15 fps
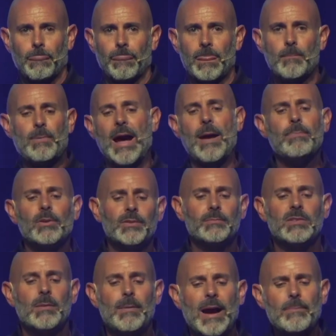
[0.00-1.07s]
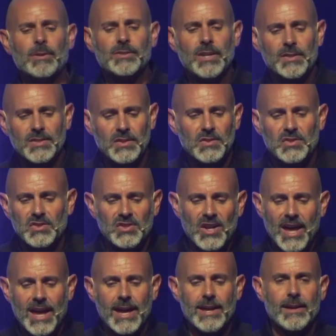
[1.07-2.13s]
The Bible, the Bible doesn't
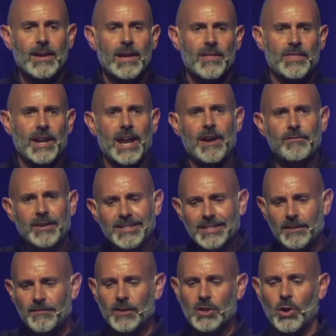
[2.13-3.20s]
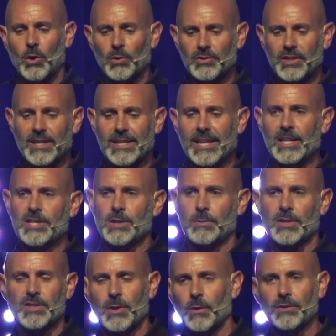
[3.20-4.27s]
say that every difficulty is the
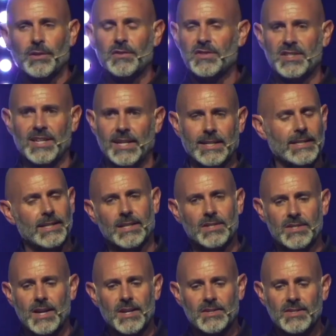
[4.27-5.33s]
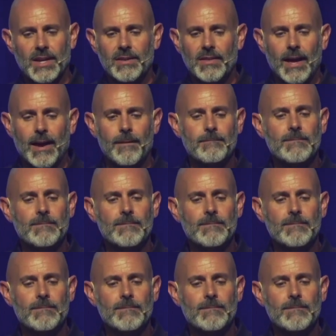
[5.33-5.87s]
result of sin. It does not say that.